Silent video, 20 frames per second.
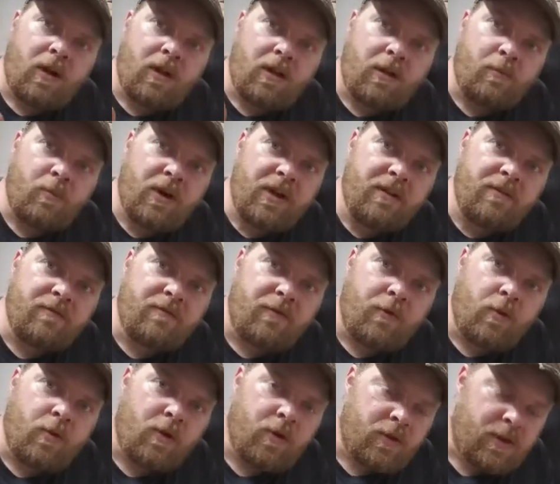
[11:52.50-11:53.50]
I'm waiting
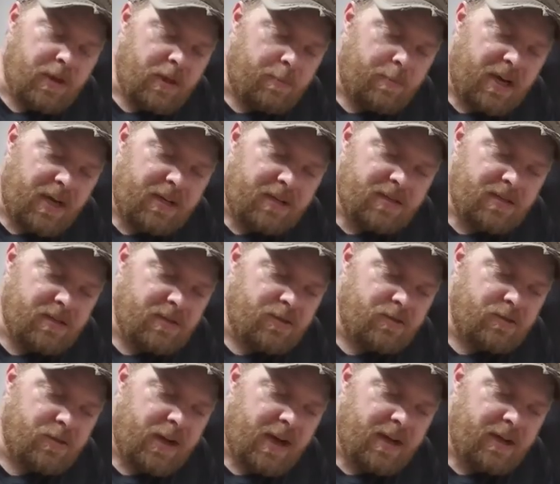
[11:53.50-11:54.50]
for the epoxy to
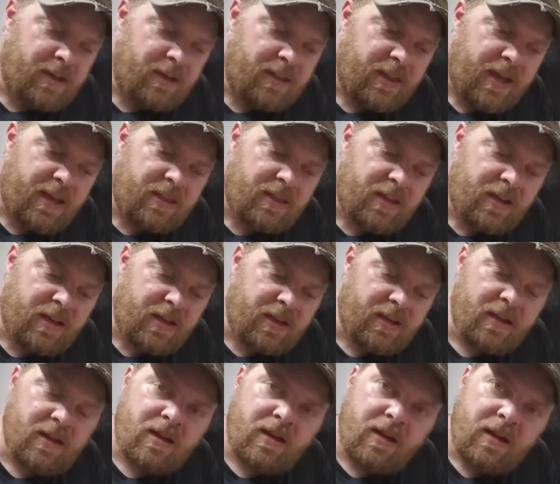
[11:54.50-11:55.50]
dry on that thing,
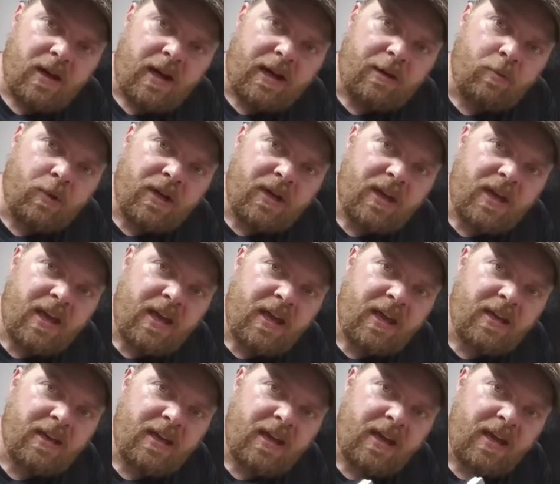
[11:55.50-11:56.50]
I went
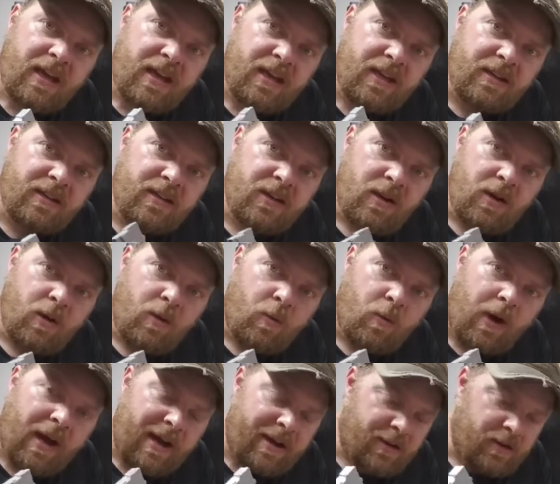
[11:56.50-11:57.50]
ahead and
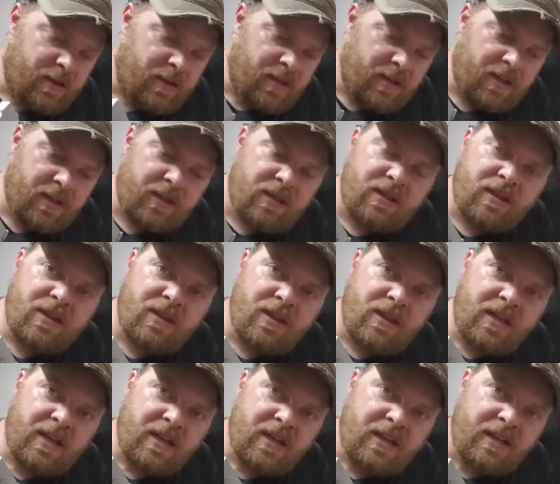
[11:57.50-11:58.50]
wired in
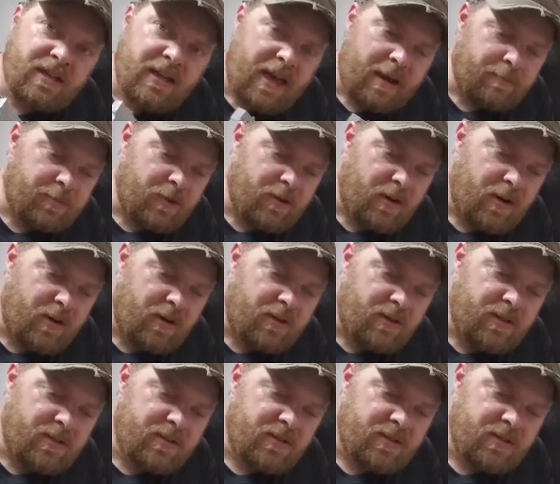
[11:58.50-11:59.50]
the adapter
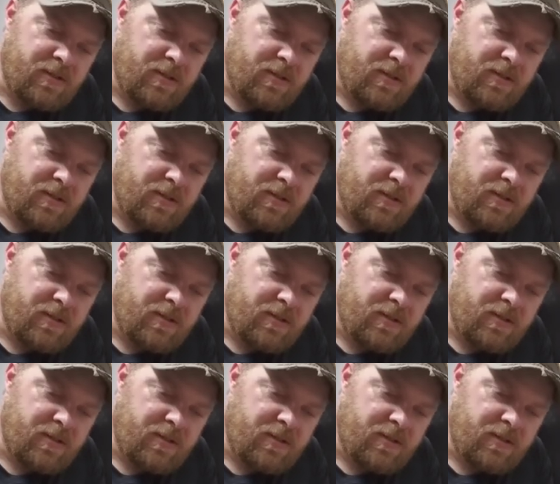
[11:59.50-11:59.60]
harness.